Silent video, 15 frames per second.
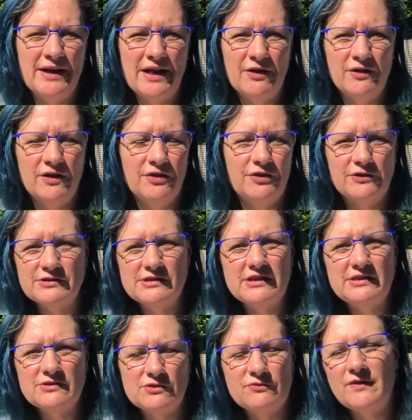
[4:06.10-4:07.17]
went out on
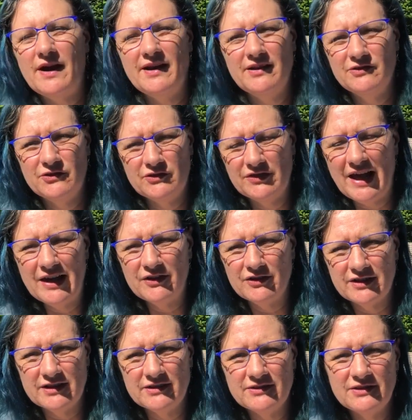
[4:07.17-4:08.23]
Thursdays or Fridays or
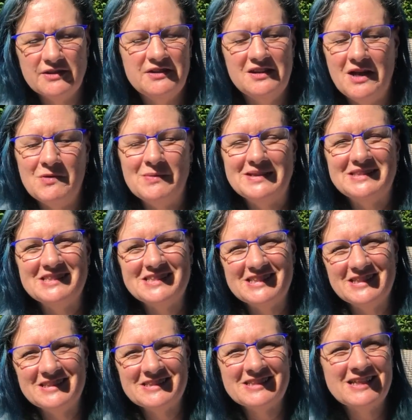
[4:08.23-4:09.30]
Saturdays, not
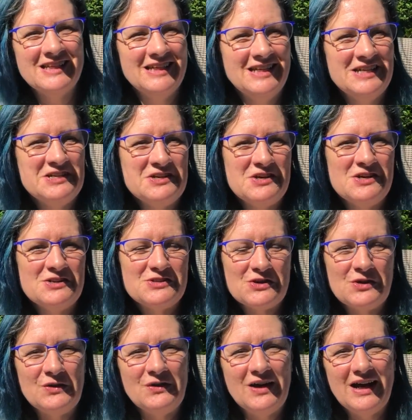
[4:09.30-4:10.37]
Wednesdays.
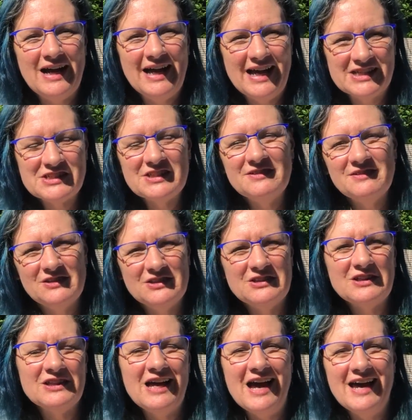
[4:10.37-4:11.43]
So I actually
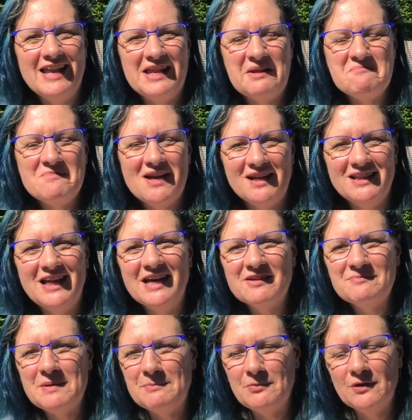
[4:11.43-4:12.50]
learned a lot, and I met a
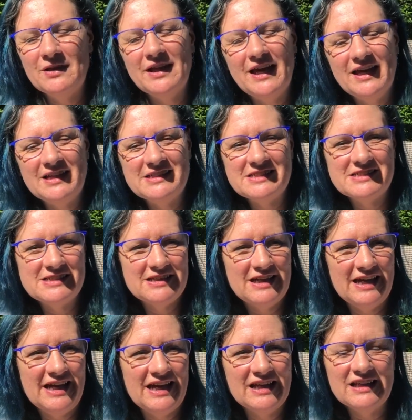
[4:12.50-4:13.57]
lot of people, and
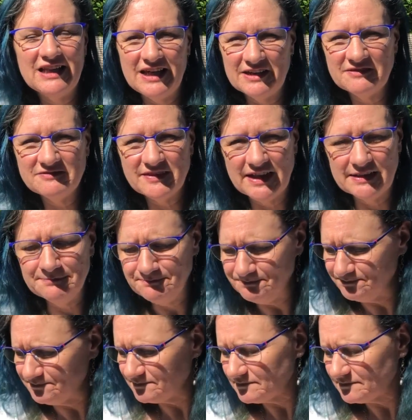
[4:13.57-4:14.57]
I had a lot of fun.